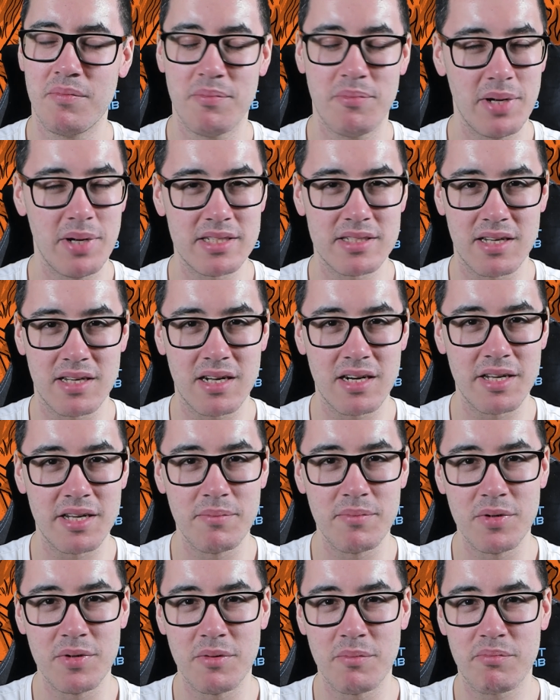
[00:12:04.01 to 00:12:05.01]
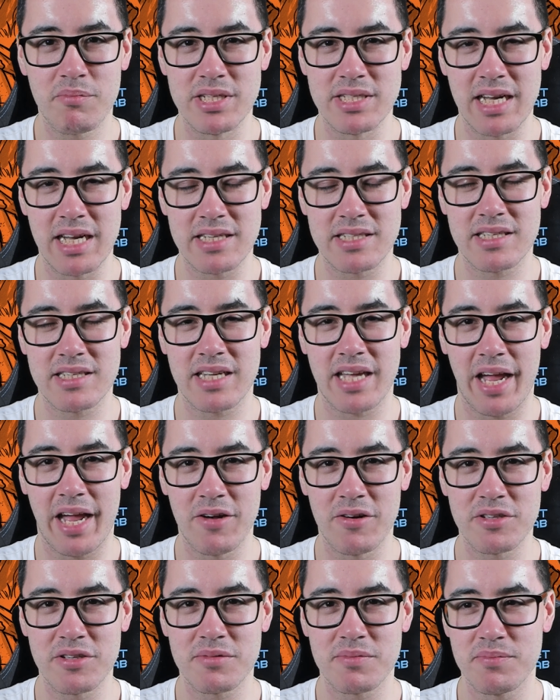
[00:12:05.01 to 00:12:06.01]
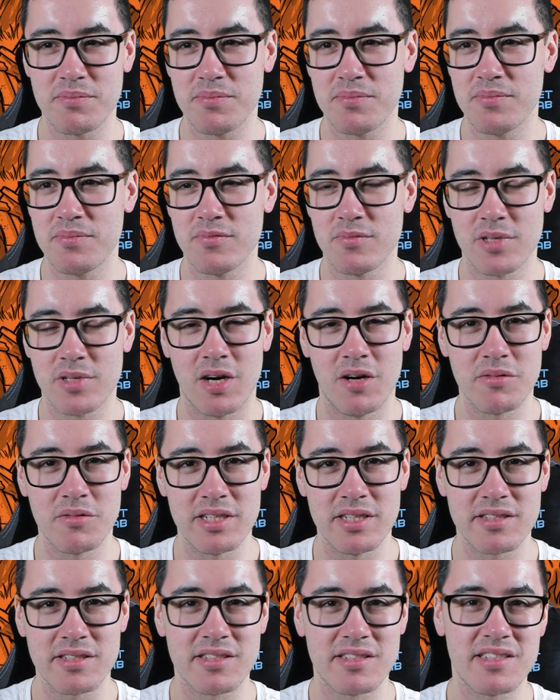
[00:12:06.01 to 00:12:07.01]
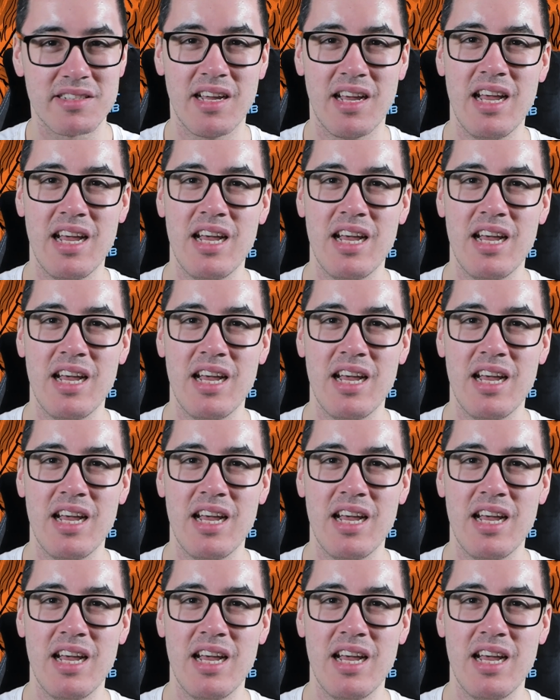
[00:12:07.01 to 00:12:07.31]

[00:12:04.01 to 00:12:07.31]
basically possessed Chaos Cultists.